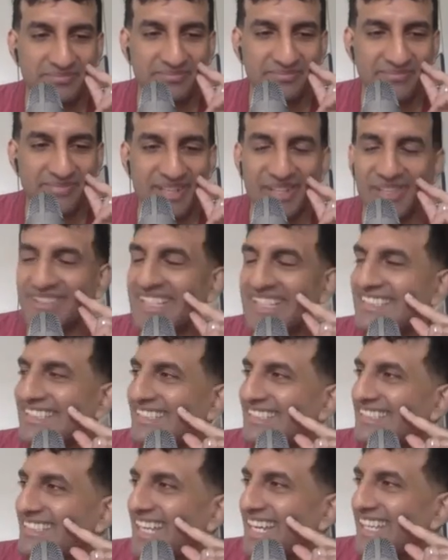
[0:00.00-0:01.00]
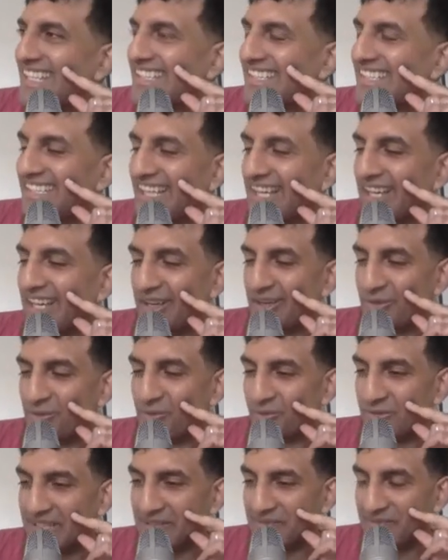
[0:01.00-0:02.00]
There's this site,
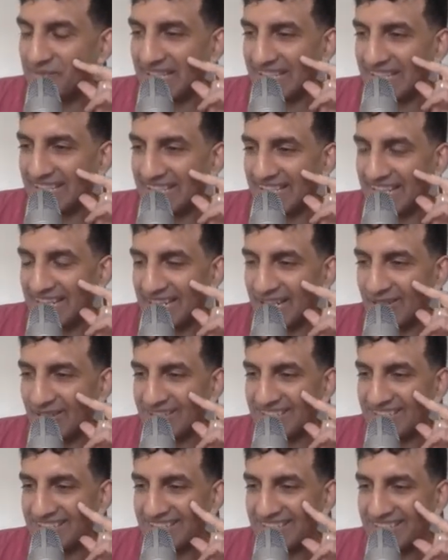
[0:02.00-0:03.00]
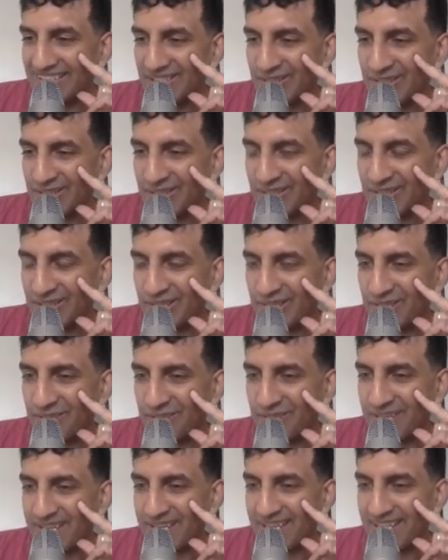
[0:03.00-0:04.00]
Weebly, and I was listening to a talk
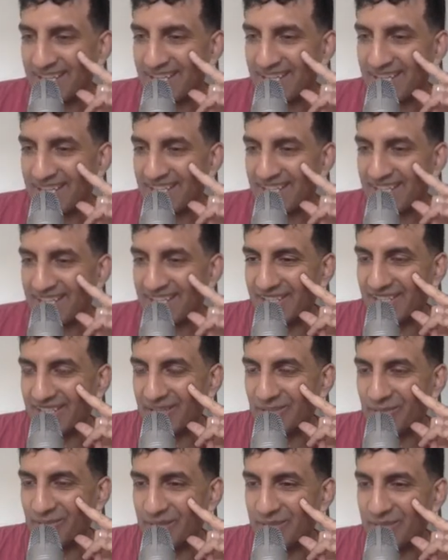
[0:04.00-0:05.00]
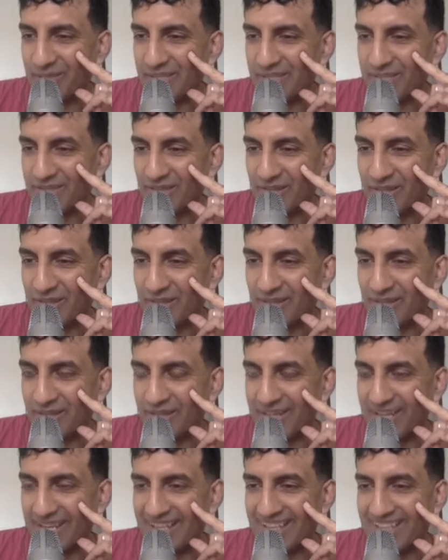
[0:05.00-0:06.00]
by the Weebly's
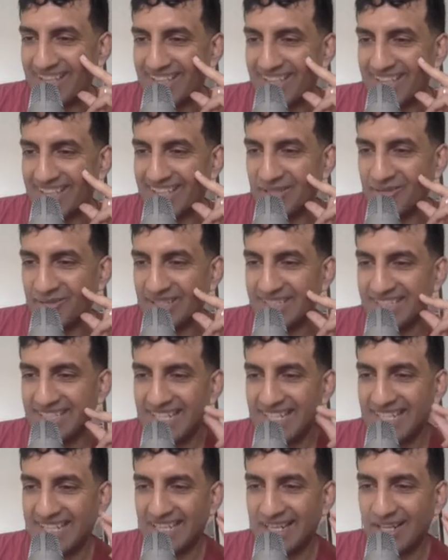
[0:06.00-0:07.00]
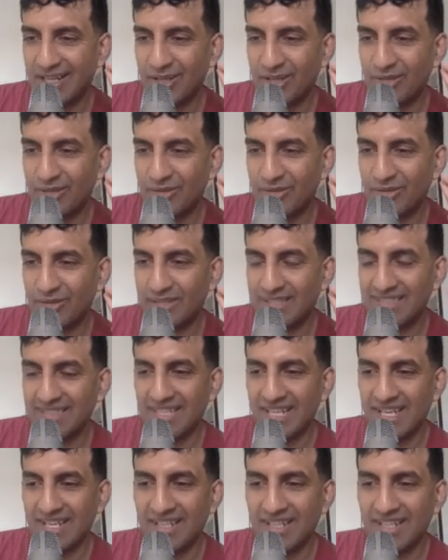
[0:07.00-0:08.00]
founder, and he was saying how he
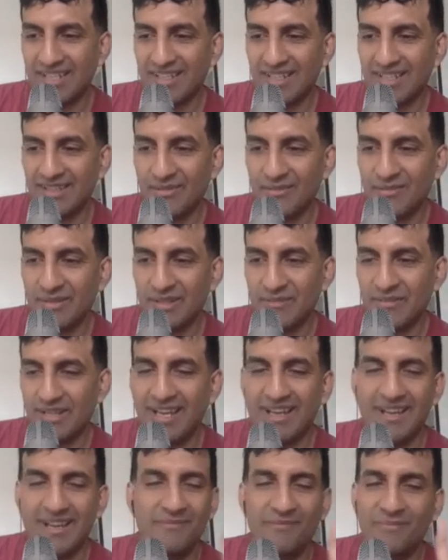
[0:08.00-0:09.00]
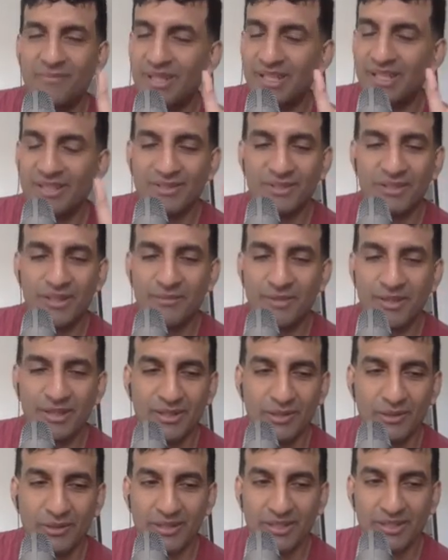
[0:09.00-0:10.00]
started I'm pretty sure I'm going to
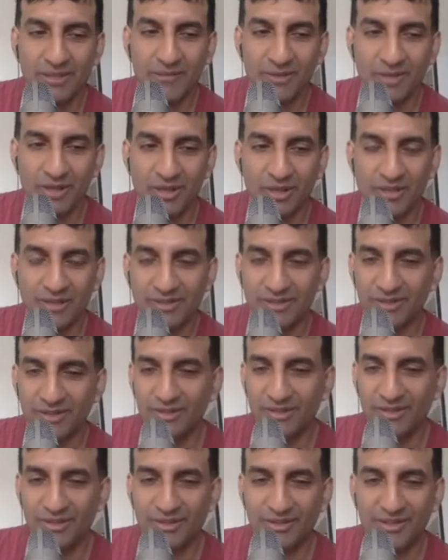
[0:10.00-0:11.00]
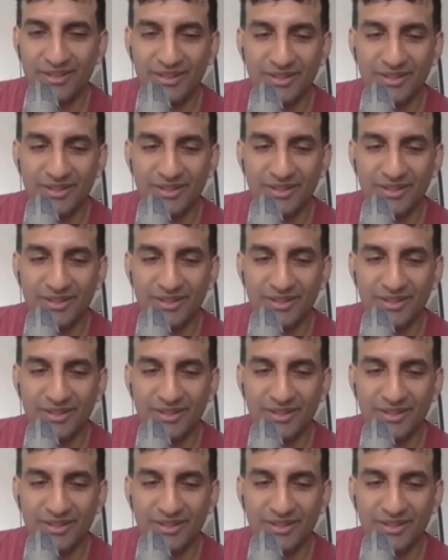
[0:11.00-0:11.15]
quote him wrong, so don't.